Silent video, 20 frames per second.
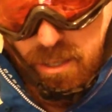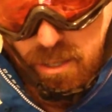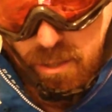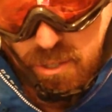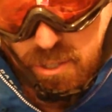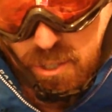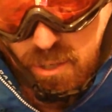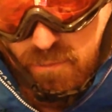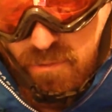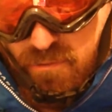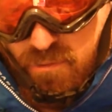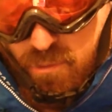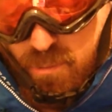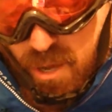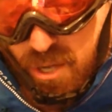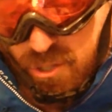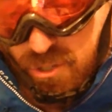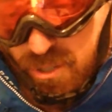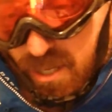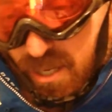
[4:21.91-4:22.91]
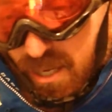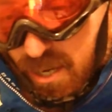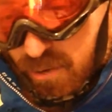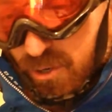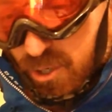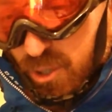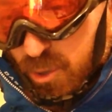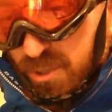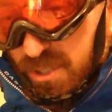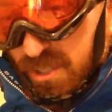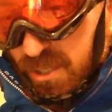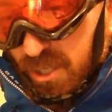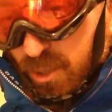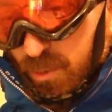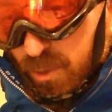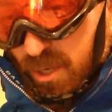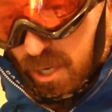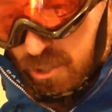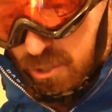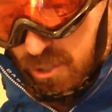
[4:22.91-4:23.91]
there's enough information here in using the
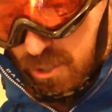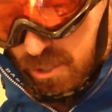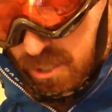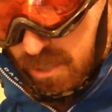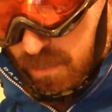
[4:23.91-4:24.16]
equations